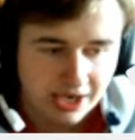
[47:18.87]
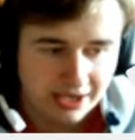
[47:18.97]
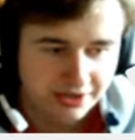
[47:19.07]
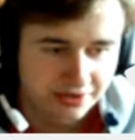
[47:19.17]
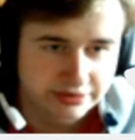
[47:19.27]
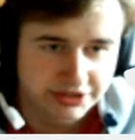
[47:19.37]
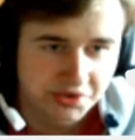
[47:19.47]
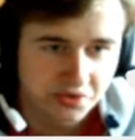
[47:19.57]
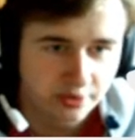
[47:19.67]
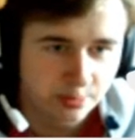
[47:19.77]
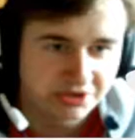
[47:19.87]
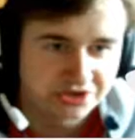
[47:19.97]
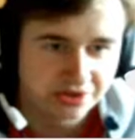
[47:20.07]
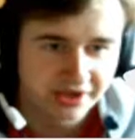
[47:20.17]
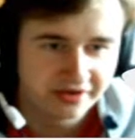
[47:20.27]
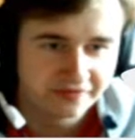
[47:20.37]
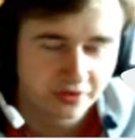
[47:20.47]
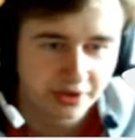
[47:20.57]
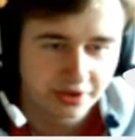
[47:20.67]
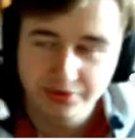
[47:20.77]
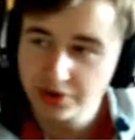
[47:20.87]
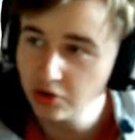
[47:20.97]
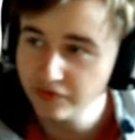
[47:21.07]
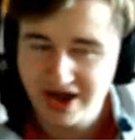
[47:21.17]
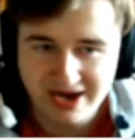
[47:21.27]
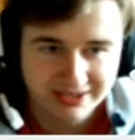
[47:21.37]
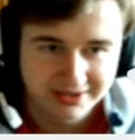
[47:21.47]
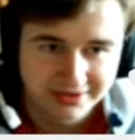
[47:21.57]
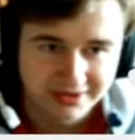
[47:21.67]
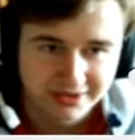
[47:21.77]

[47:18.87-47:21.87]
I know that you will be cheering for Novak,